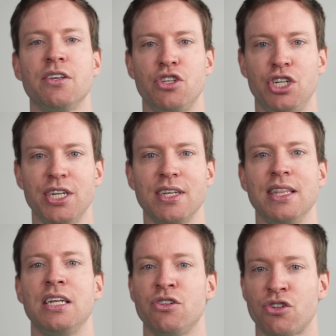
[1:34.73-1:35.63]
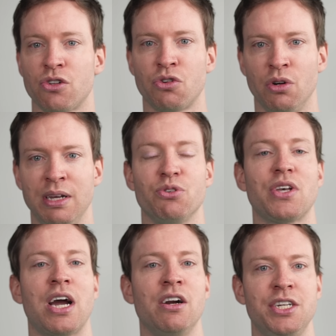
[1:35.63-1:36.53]
suggesting that testosterone
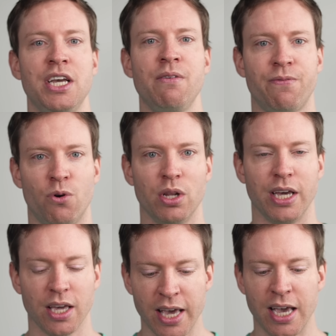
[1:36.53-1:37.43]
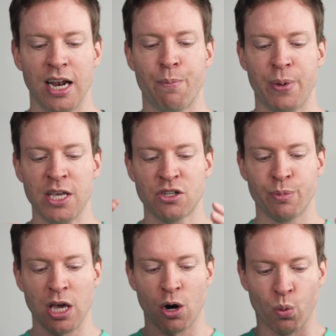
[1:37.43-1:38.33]
levels are indeed falling. It appears to
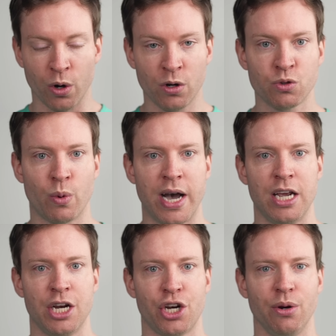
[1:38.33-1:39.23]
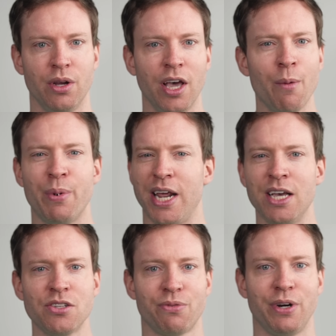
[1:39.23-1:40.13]
be a worldwide issue. But
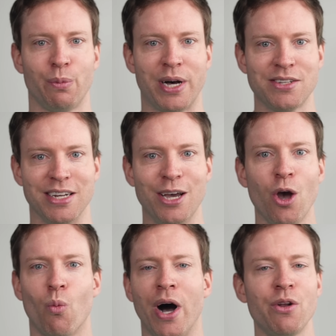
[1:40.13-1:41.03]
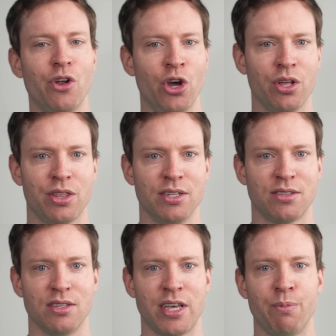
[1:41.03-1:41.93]
here's the real puzzler why on earth is
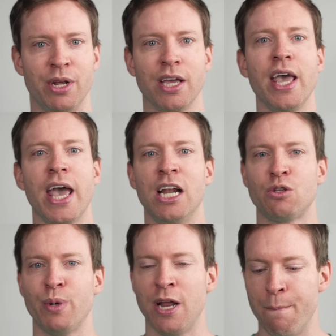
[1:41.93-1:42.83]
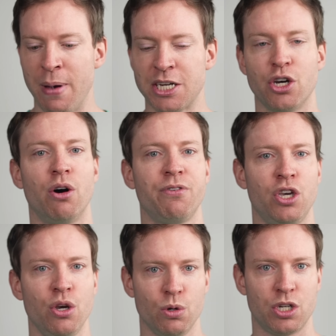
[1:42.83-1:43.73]
this happening? And it's been a matter of
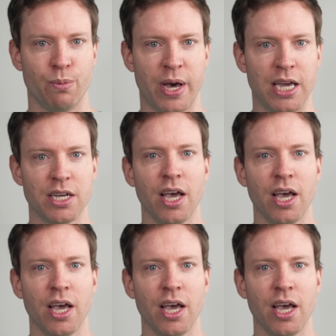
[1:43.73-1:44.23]
huge debate.